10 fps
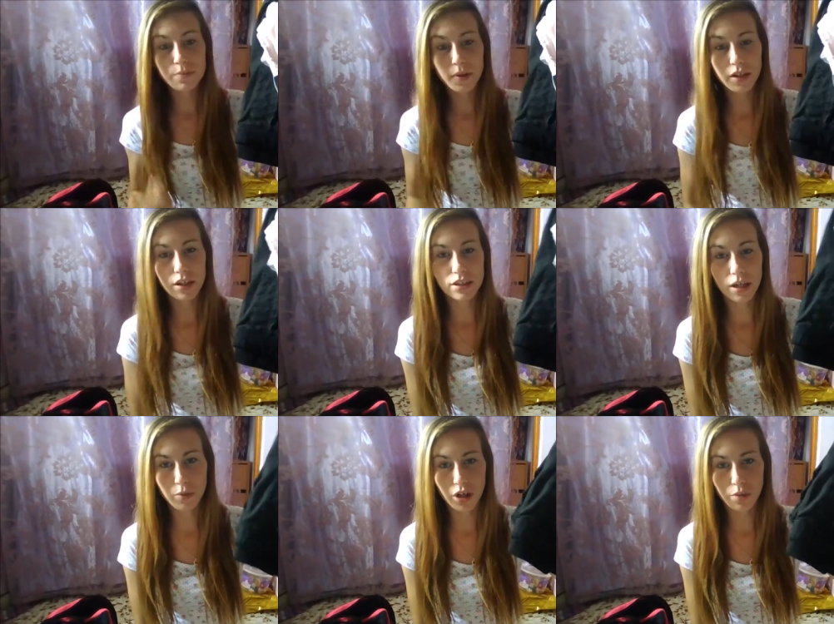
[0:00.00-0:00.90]
because
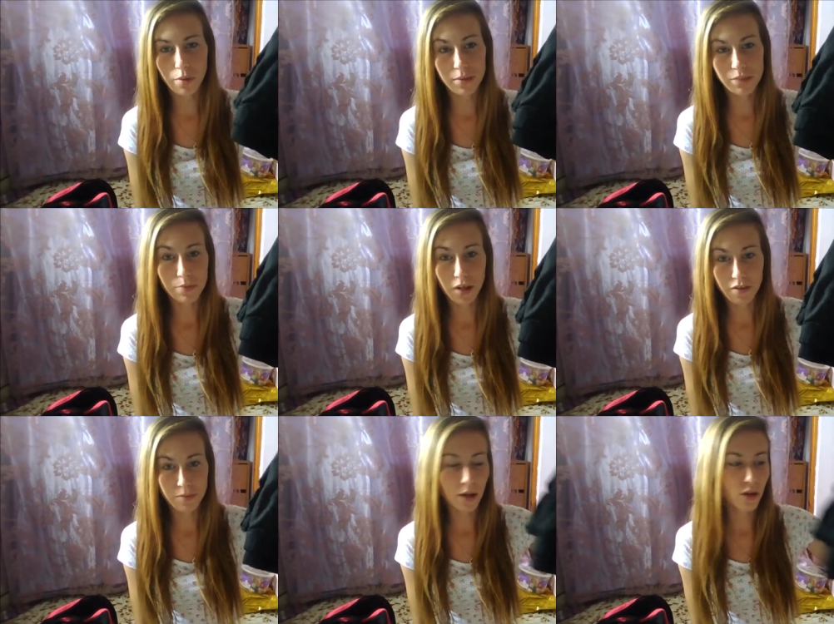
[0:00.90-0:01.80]
I'm not going to put my gym
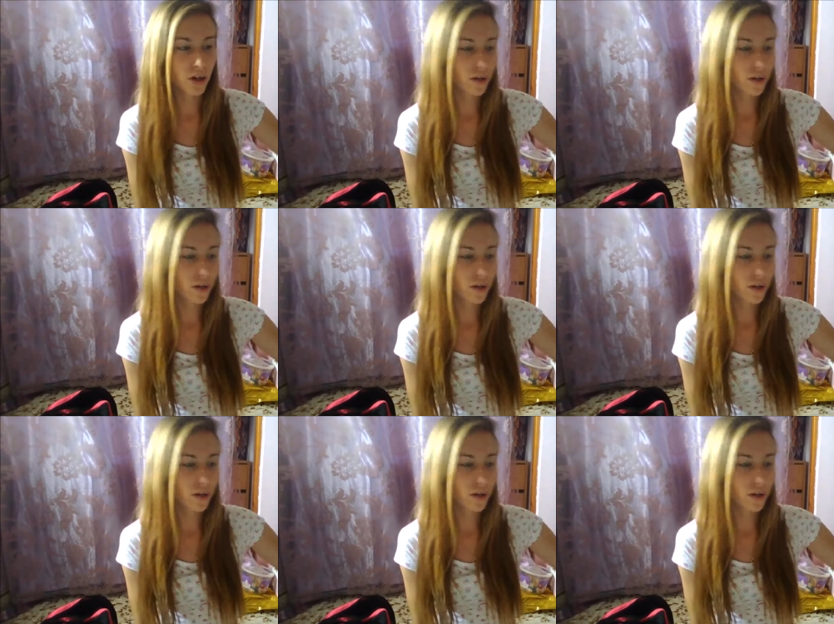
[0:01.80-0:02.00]
clothes back on